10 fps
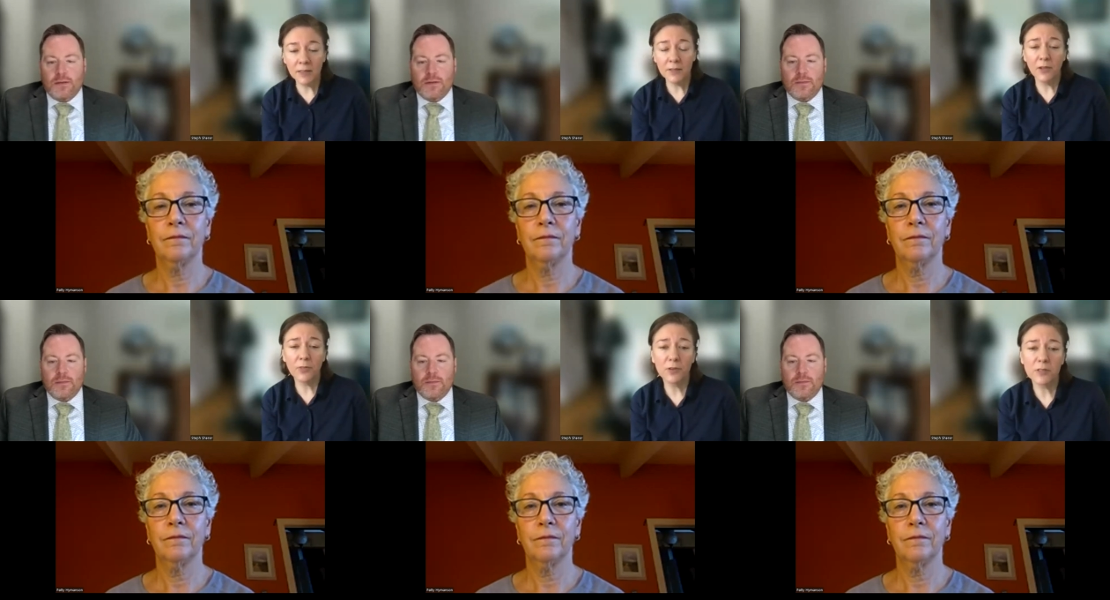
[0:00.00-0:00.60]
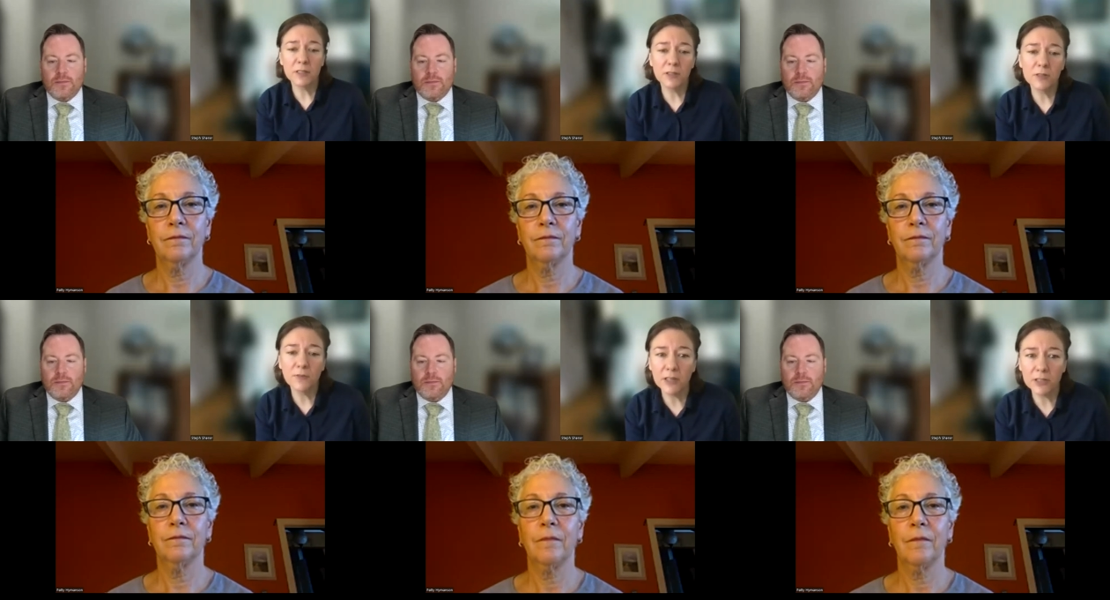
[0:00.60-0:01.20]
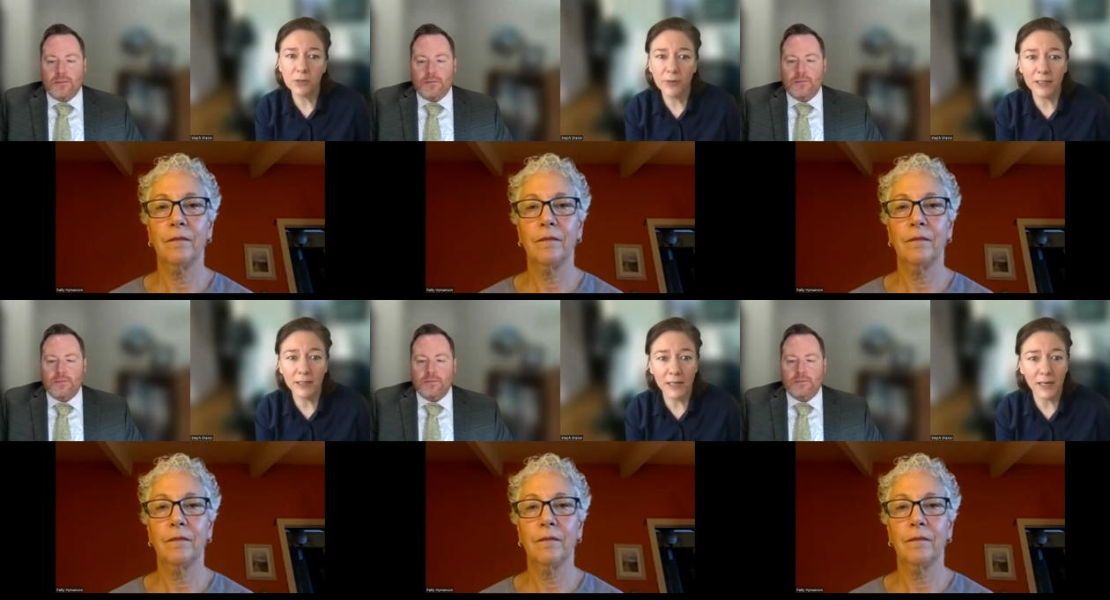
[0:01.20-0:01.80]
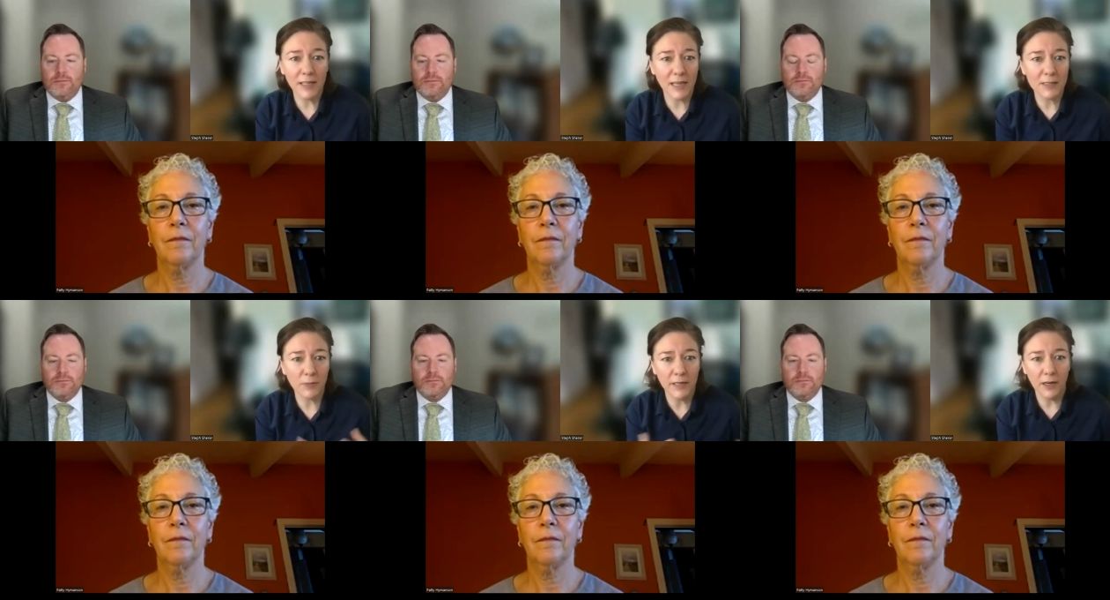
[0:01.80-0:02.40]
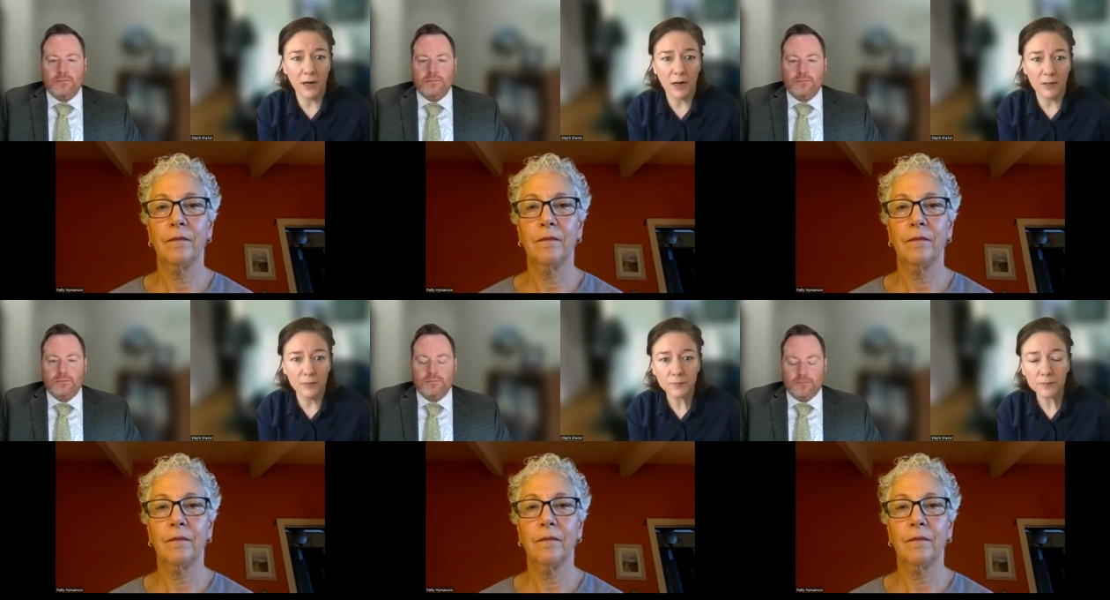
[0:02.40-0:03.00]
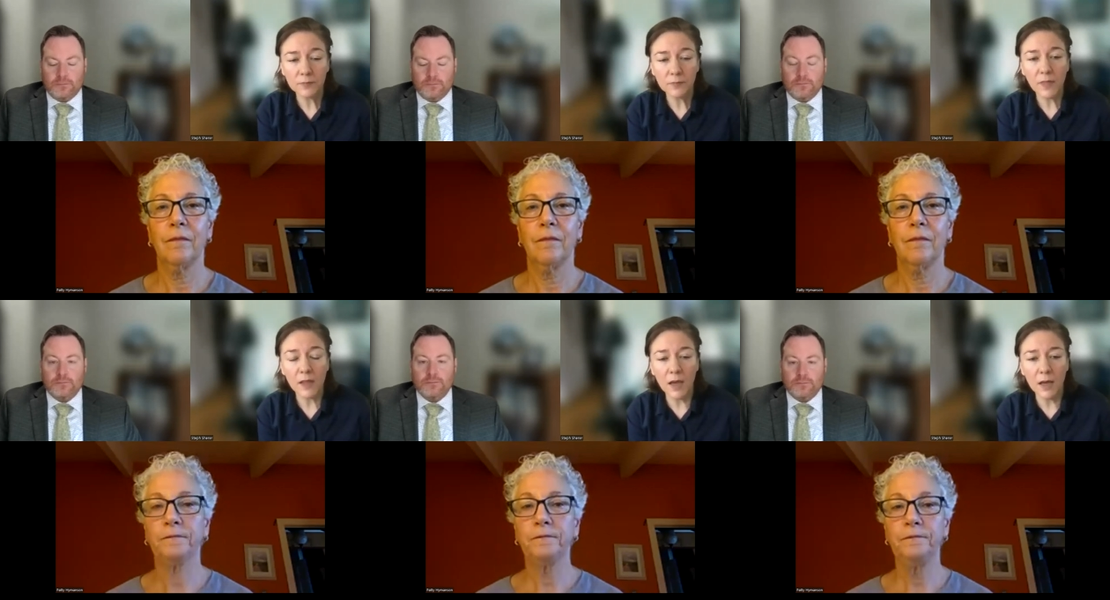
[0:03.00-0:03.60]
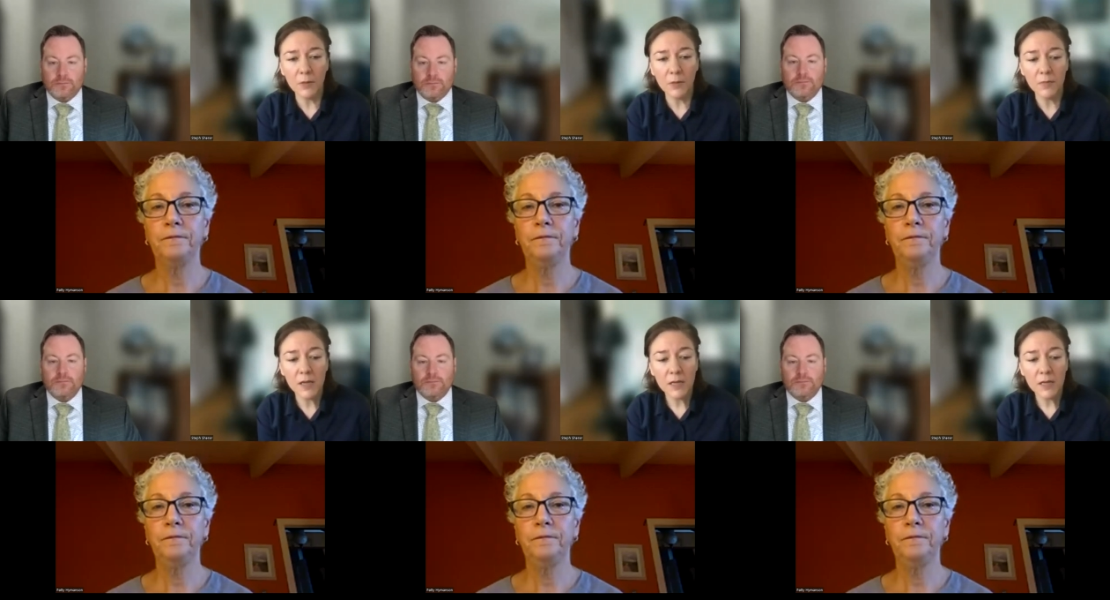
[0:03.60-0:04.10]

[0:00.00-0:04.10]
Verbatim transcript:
Speaker 1: you know those those fears are real, and I think as we are um,